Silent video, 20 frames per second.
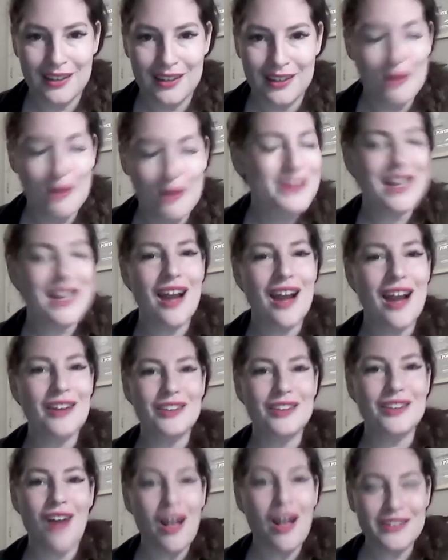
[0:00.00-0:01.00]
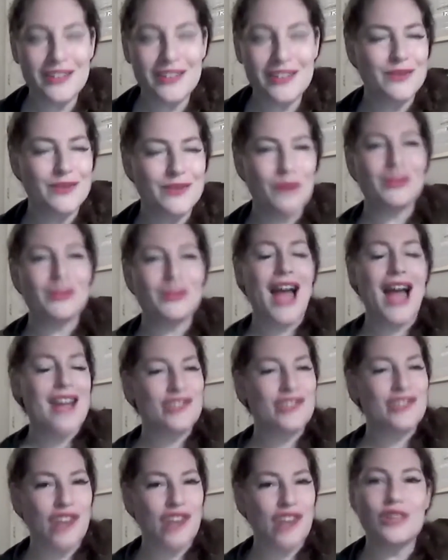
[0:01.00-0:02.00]
What was that $100 from
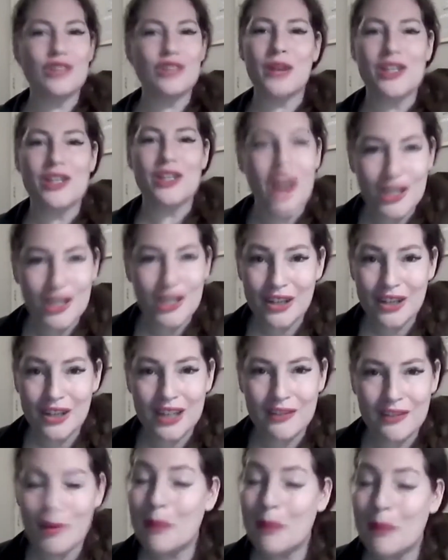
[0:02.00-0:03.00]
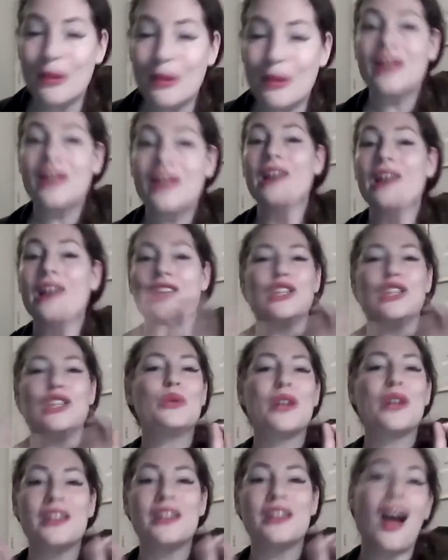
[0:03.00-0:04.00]
last January? Are you going to remember? You
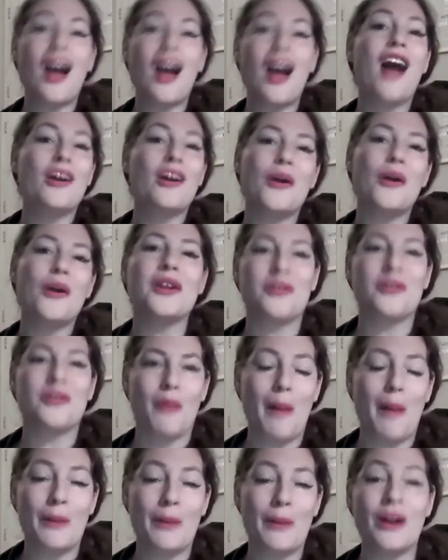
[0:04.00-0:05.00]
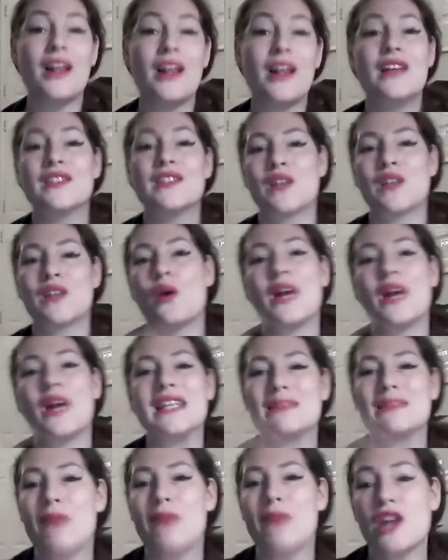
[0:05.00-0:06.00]
are not going to remember. So
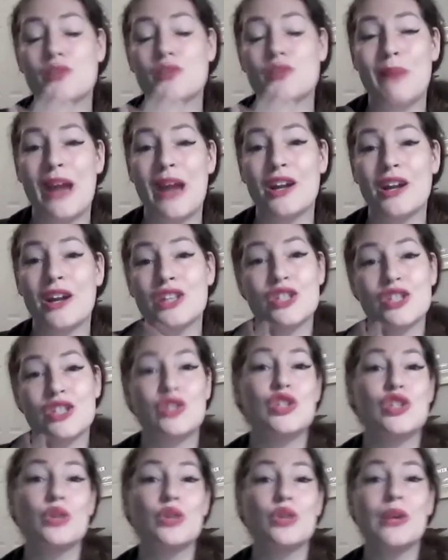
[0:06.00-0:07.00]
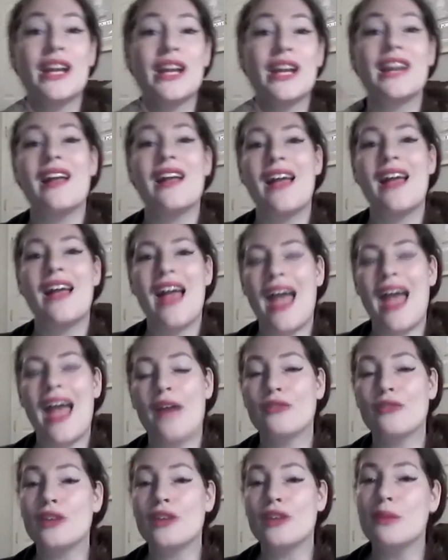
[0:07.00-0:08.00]
it's much better to do it
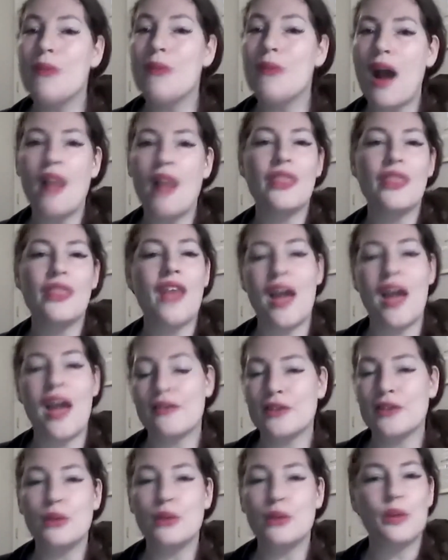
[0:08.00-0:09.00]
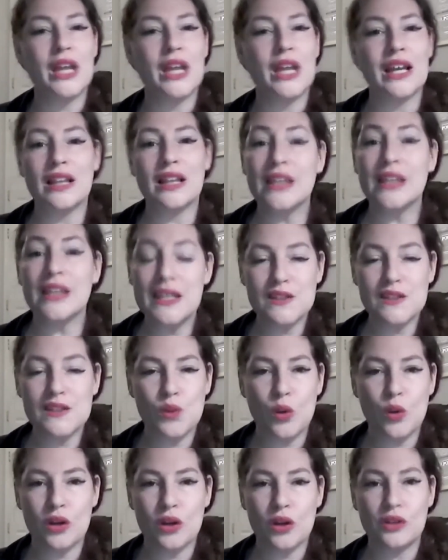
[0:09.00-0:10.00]
every month, every week, at least
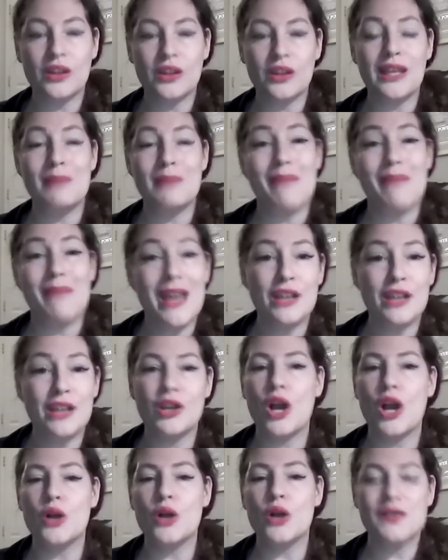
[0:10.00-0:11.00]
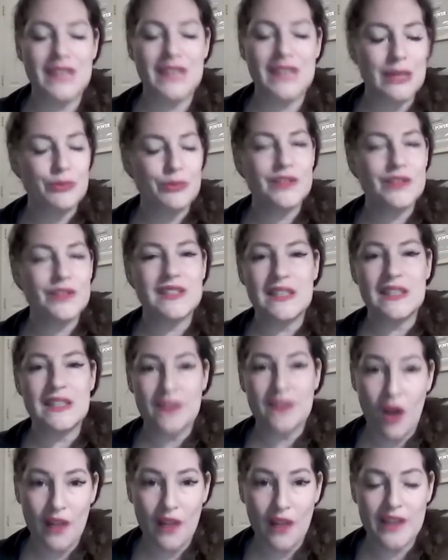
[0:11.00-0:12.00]
quarterly. Make notes, keep receipts,
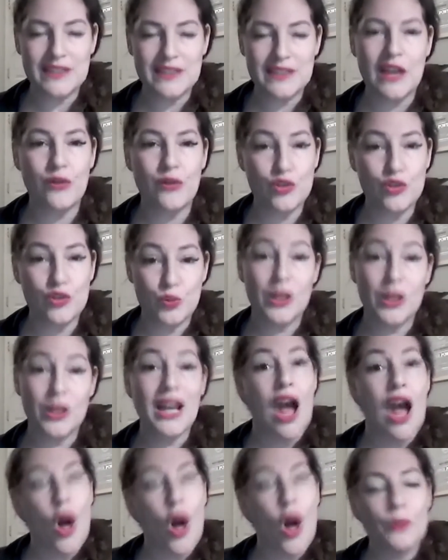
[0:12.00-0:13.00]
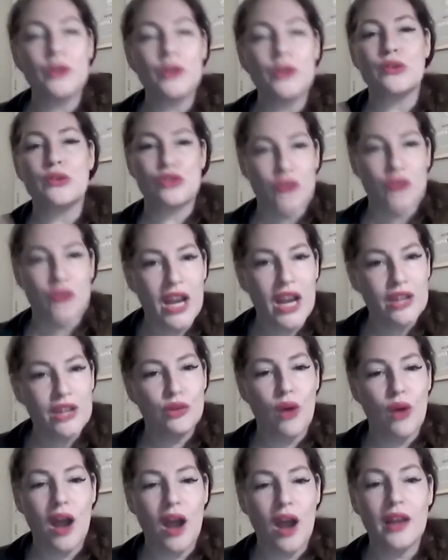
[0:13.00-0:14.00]
all that stuff, which we're going to help you and train
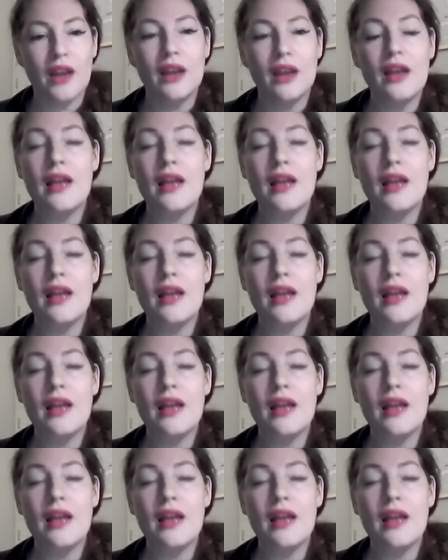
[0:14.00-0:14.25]
you on.